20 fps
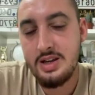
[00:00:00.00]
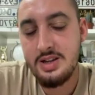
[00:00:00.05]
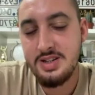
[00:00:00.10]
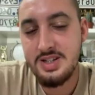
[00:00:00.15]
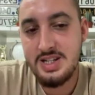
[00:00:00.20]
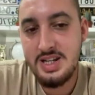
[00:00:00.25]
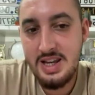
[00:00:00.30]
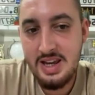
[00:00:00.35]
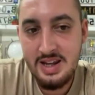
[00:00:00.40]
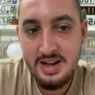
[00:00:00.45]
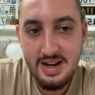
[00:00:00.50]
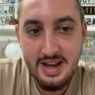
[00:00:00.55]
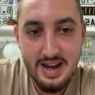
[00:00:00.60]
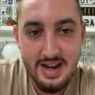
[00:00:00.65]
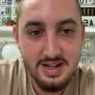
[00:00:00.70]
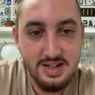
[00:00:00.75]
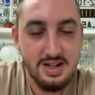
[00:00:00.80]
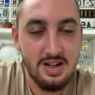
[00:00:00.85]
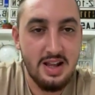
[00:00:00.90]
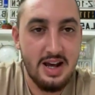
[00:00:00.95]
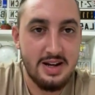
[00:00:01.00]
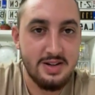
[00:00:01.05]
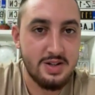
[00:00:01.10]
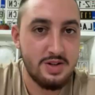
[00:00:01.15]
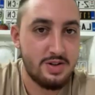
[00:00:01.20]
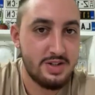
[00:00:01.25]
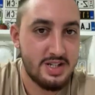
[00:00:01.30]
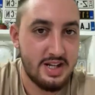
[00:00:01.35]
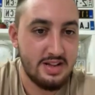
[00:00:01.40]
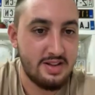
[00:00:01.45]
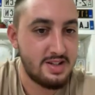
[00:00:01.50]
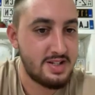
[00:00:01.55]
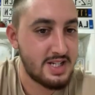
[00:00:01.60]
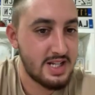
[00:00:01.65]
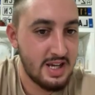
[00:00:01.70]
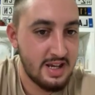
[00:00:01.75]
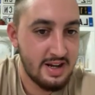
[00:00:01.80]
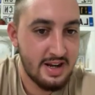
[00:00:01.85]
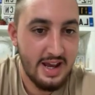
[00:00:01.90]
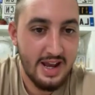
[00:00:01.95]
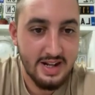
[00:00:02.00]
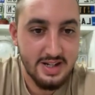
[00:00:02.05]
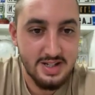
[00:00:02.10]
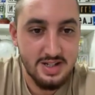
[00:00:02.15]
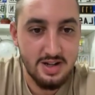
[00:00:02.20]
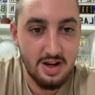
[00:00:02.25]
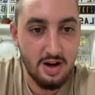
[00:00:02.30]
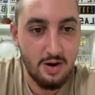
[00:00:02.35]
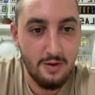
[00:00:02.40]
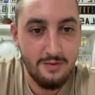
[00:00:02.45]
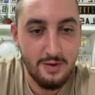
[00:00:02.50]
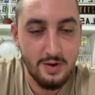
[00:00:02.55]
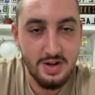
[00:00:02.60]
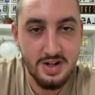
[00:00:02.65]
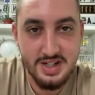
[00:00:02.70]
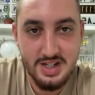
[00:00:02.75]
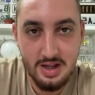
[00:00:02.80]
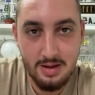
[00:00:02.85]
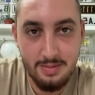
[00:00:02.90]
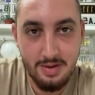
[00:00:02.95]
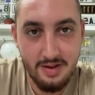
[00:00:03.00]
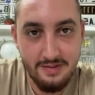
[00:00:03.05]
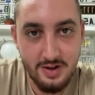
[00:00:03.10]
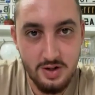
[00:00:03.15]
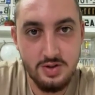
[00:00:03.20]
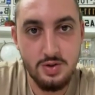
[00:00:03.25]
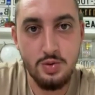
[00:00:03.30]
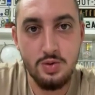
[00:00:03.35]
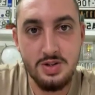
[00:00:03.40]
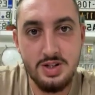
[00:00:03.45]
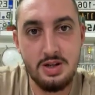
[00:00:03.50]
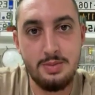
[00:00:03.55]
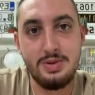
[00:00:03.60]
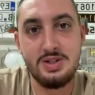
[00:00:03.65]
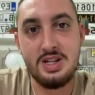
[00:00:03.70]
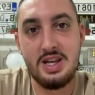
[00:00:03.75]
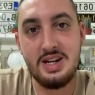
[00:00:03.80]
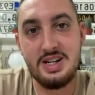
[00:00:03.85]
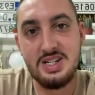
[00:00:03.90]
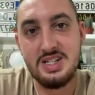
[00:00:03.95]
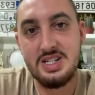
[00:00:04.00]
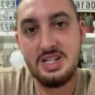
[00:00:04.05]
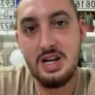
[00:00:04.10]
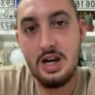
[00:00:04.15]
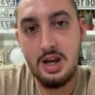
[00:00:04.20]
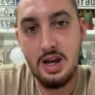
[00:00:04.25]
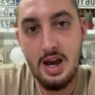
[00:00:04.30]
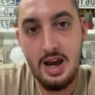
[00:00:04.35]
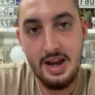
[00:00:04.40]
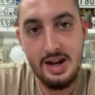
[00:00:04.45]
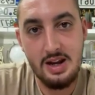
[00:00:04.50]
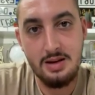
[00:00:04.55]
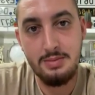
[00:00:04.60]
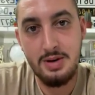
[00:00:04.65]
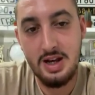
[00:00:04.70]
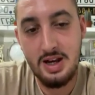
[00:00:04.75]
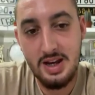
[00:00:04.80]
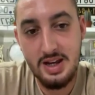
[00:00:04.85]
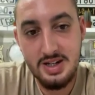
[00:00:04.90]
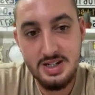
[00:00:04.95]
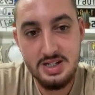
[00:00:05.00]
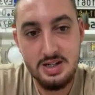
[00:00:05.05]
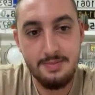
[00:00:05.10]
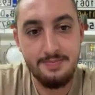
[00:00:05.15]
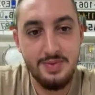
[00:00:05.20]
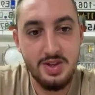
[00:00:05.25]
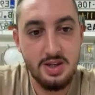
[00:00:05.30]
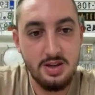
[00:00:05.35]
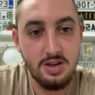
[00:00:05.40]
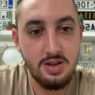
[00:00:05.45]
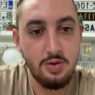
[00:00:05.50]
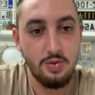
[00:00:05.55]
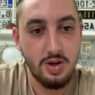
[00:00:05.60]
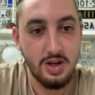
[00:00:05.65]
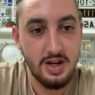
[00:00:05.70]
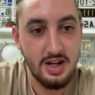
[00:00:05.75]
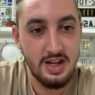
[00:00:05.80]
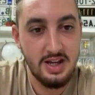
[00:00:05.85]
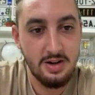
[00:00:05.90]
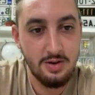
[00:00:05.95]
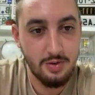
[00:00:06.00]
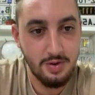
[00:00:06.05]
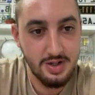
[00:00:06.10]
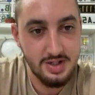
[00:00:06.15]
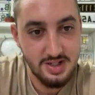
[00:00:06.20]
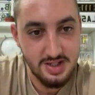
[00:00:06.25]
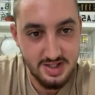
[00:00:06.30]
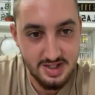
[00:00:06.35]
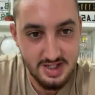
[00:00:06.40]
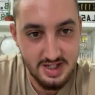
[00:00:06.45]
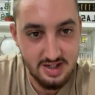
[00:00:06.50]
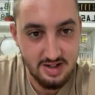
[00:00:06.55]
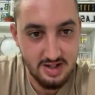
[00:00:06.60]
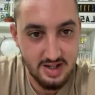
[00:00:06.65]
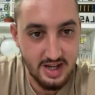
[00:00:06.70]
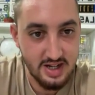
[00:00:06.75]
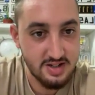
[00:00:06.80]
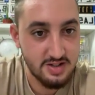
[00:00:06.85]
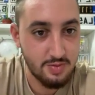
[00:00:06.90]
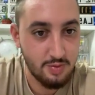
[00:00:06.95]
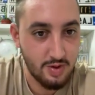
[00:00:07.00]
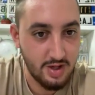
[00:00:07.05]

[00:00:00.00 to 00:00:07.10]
Z-index allows you to set the Z-index, so for example, if your tooltip is getting stuck hiding behind something, you can increase the Z-index